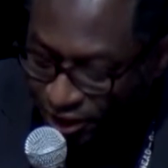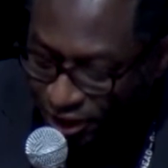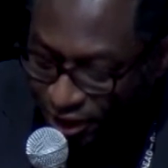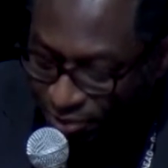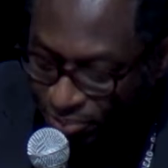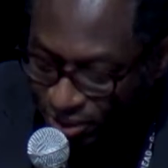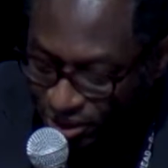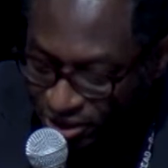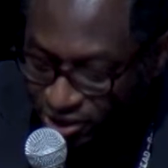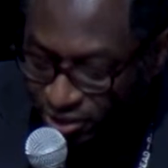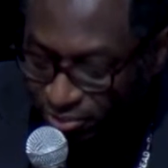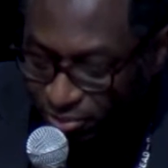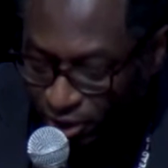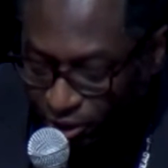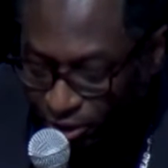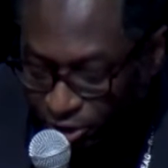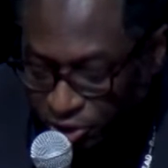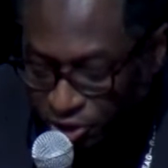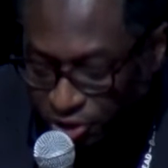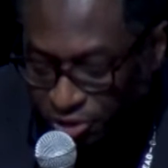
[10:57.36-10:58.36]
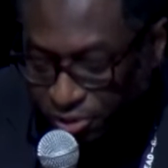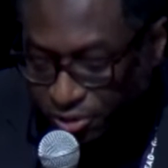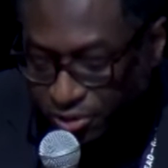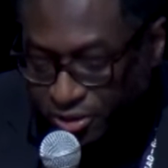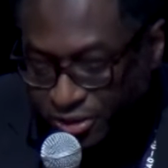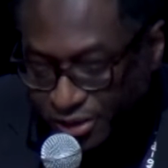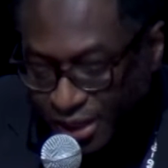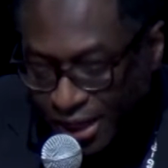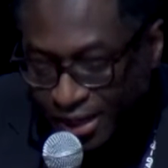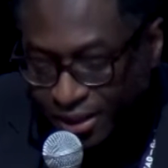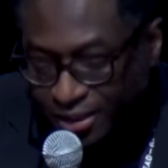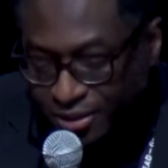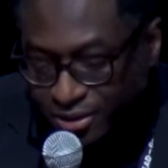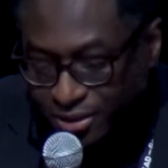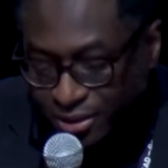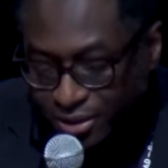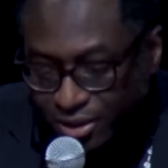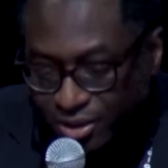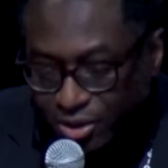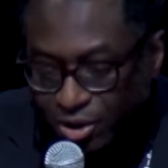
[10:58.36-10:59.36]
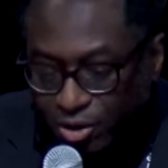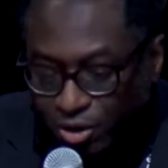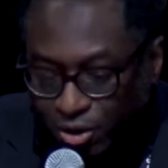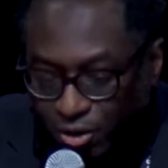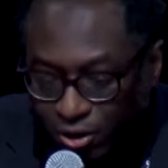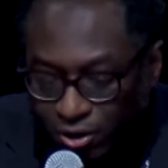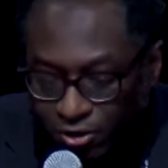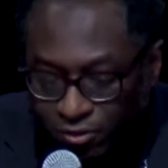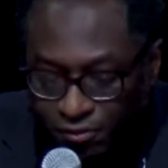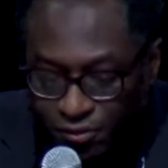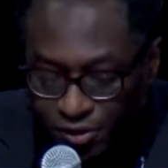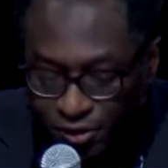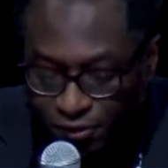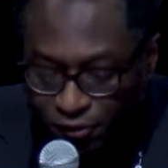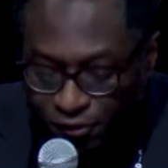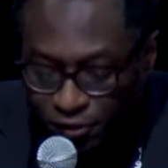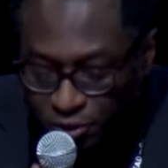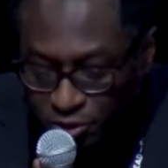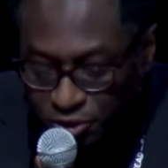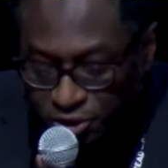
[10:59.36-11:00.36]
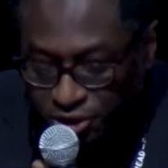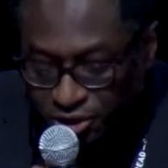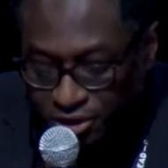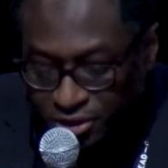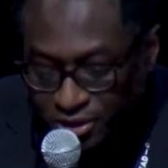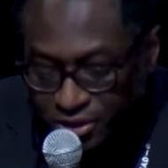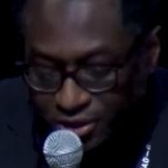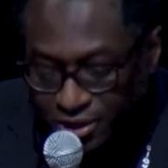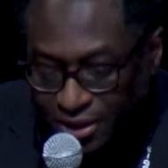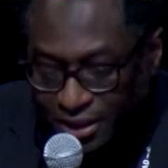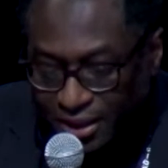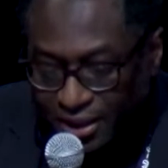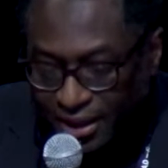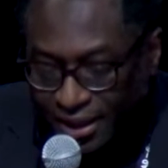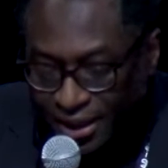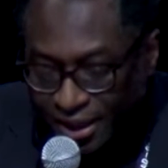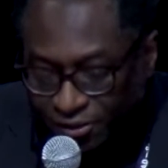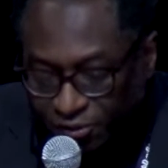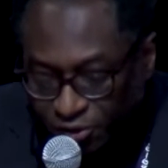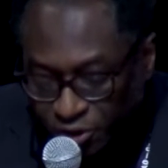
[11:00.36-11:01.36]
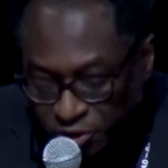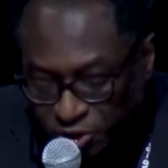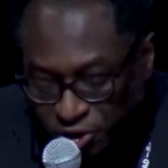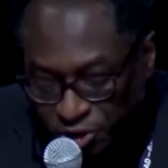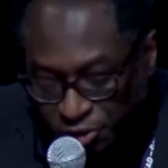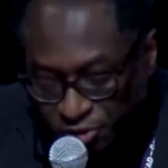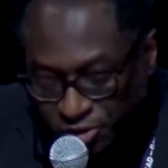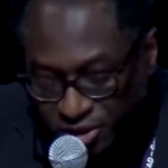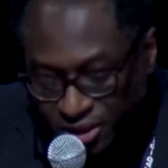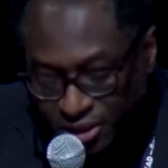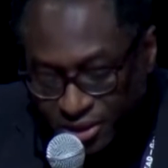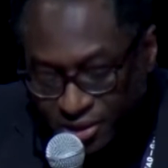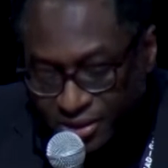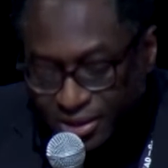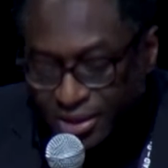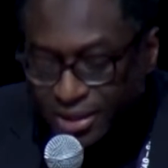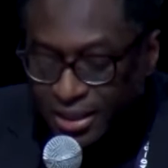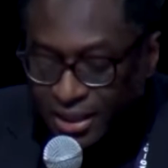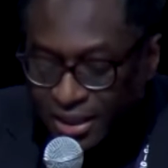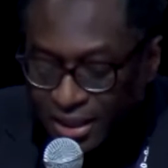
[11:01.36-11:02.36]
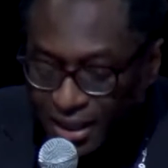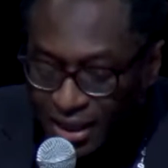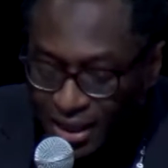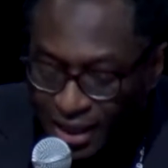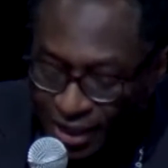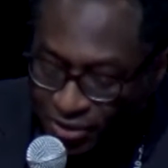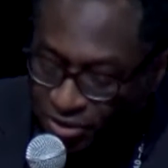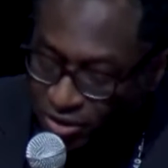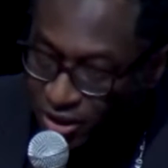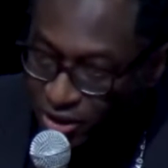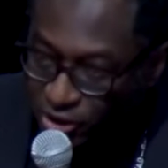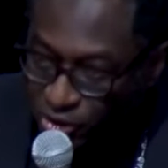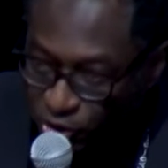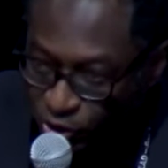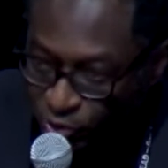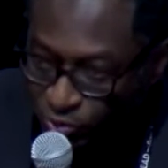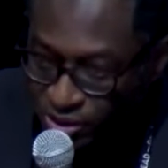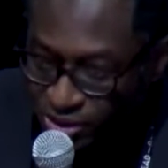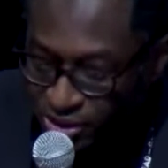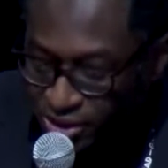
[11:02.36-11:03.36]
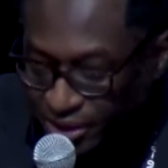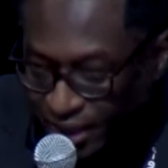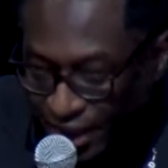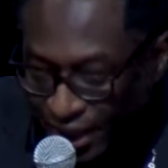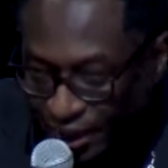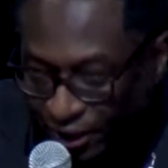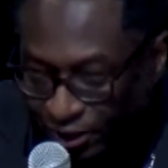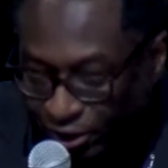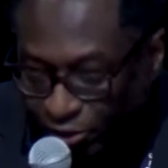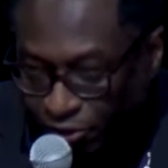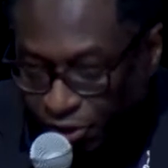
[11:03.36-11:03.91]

and epistemological stakes of the futures and futurities at the human scale